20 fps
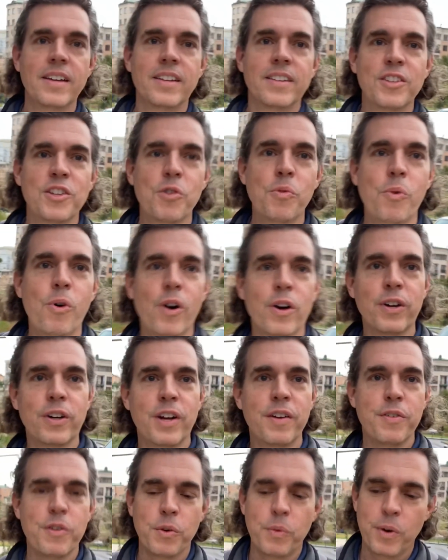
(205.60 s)
The water
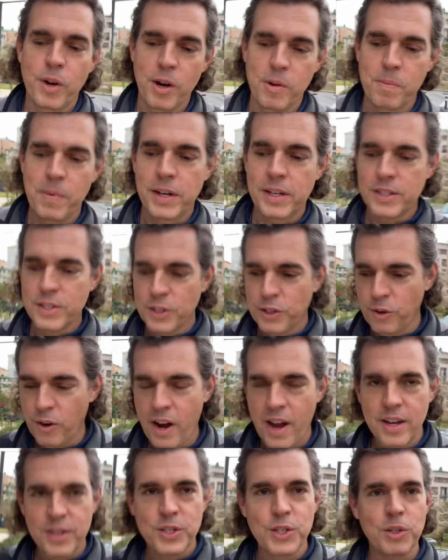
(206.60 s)
everywhere makes the
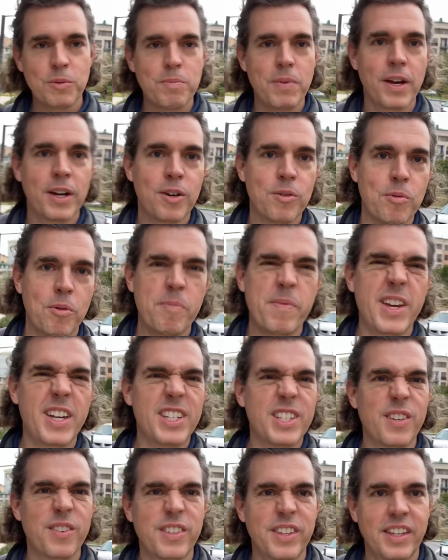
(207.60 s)
grass look better, but
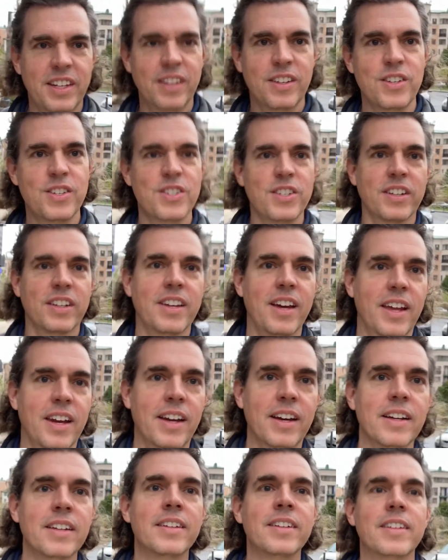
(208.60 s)
makes everything else look kind
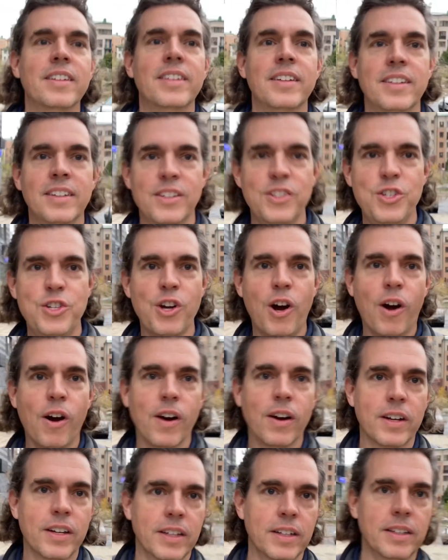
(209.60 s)
of
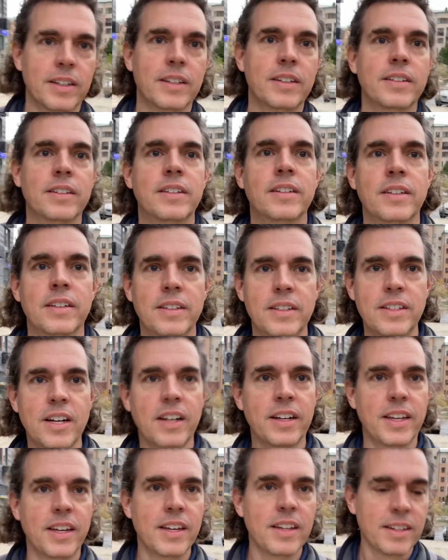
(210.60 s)
dark and
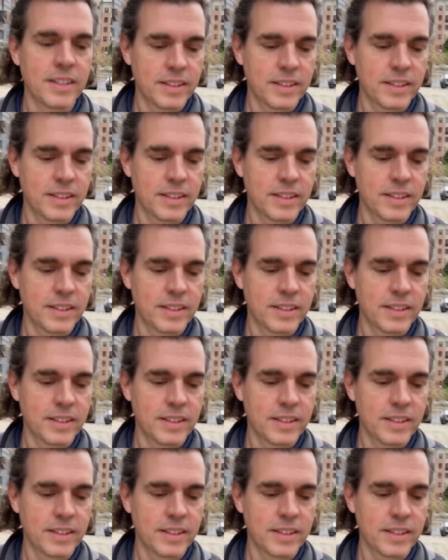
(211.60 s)
yucky.